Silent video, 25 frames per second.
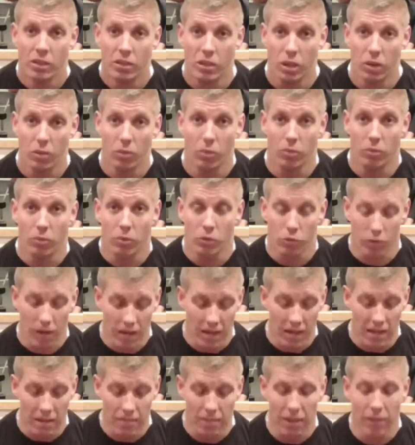So
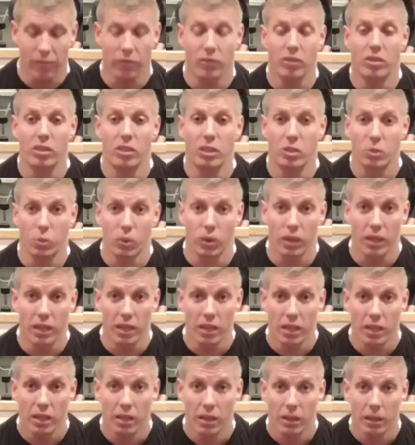training methods this
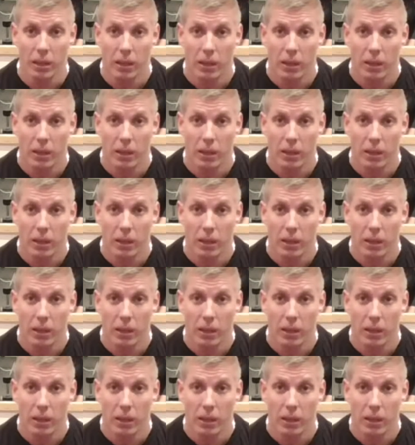week